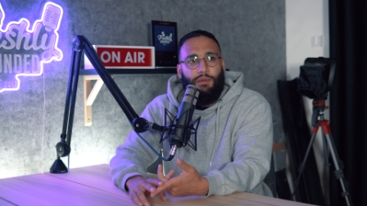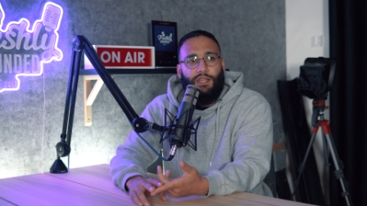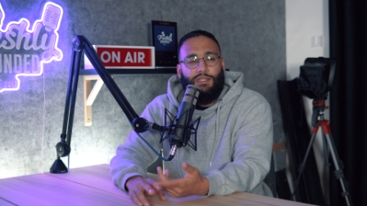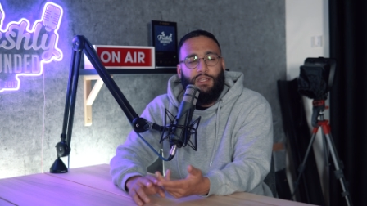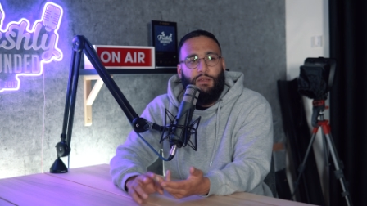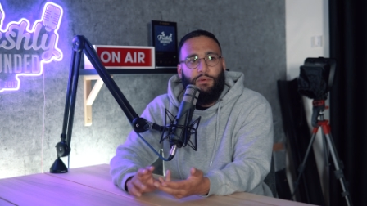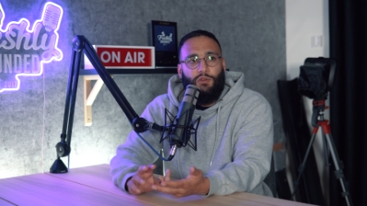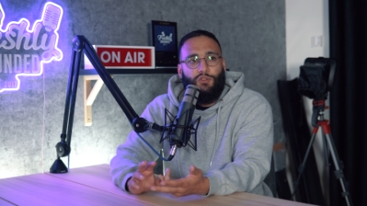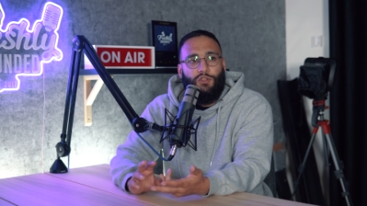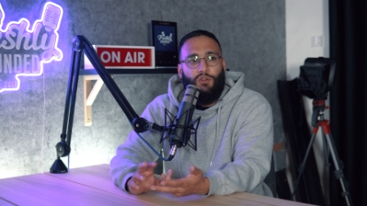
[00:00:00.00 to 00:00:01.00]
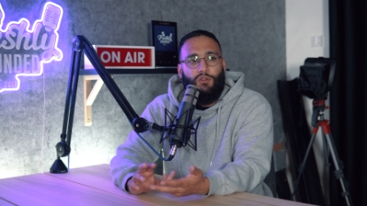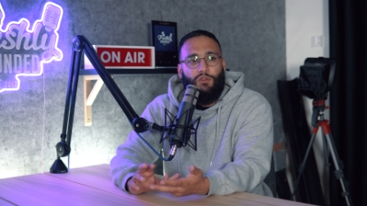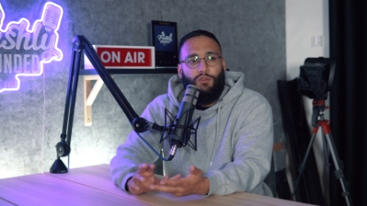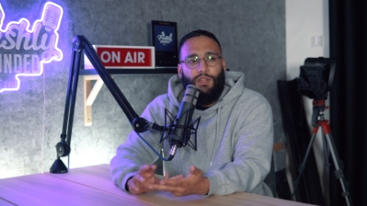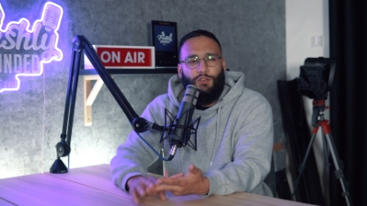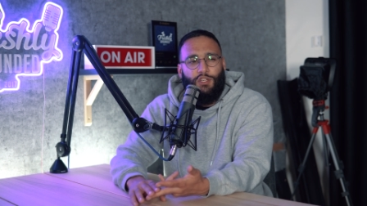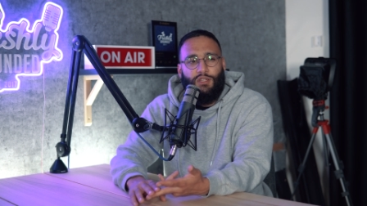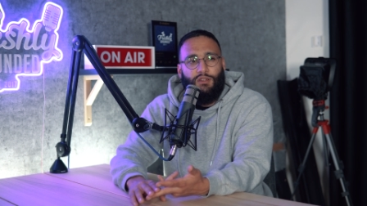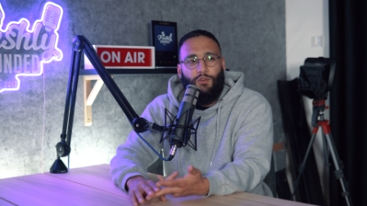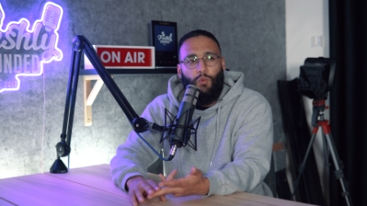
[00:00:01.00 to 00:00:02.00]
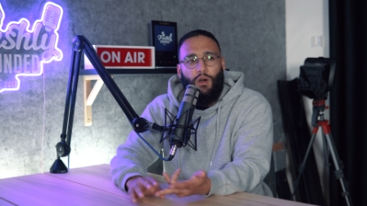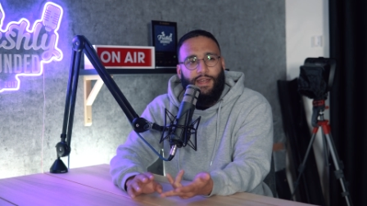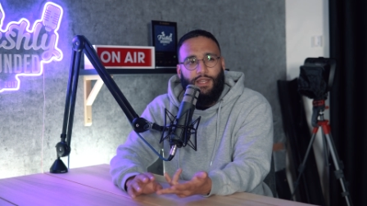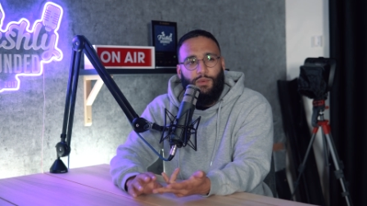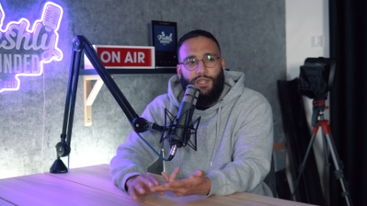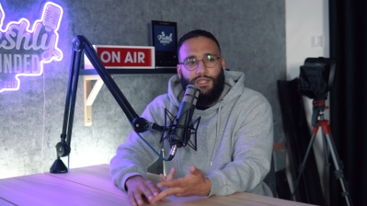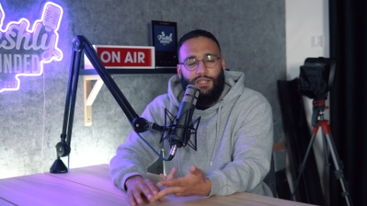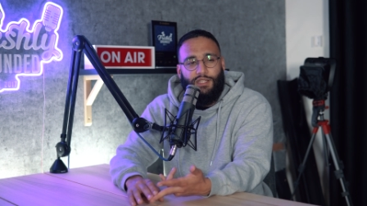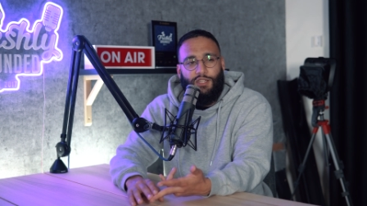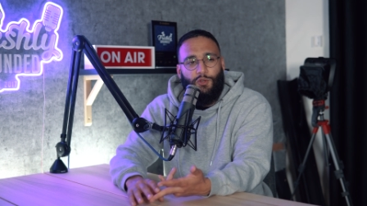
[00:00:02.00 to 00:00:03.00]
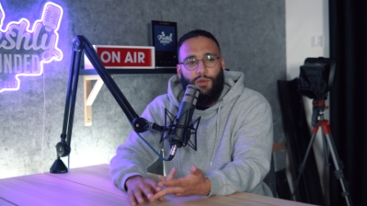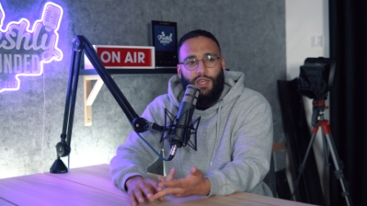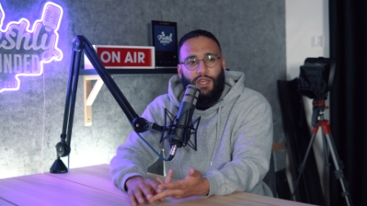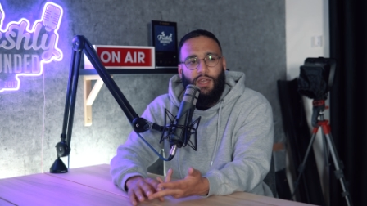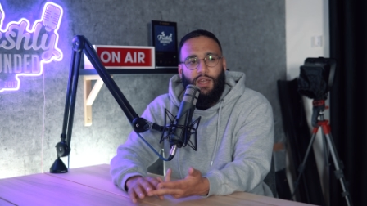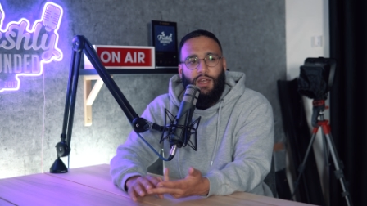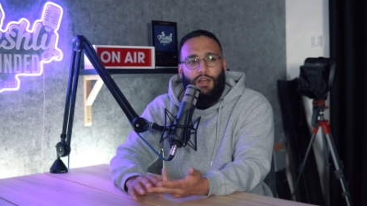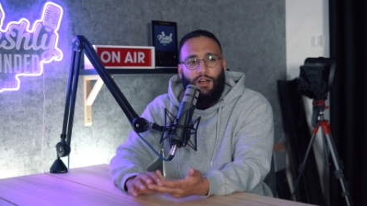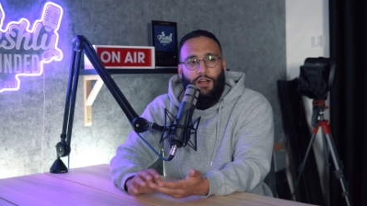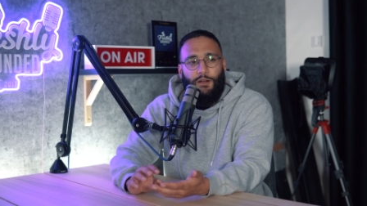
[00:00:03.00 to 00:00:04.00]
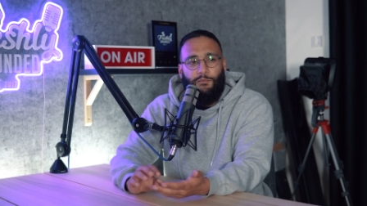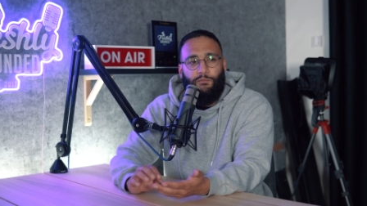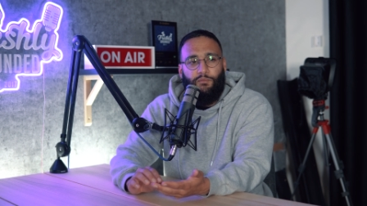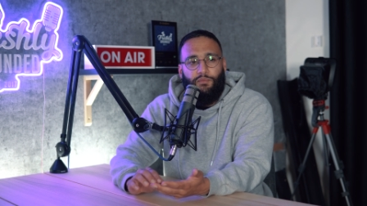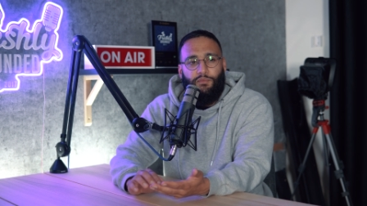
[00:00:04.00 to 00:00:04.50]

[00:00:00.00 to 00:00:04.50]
is but also it's just why did we discontinue it um,